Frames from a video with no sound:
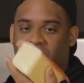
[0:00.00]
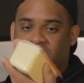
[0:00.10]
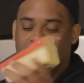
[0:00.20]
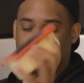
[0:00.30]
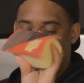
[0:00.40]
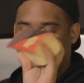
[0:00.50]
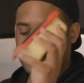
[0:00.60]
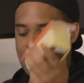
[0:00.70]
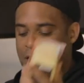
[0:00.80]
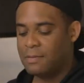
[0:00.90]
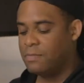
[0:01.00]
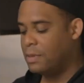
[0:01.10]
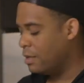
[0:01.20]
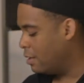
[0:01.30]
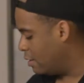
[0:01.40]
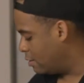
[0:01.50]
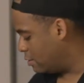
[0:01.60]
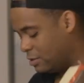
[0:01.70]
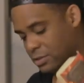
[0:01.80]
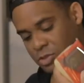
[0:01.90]
for snack time.
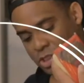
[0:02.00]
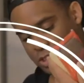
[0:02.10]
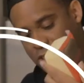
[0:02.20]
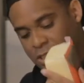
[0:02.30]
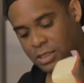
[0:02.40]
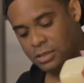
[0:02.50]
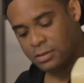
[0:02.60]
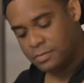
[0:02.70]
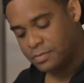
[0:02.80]
So some cheese here.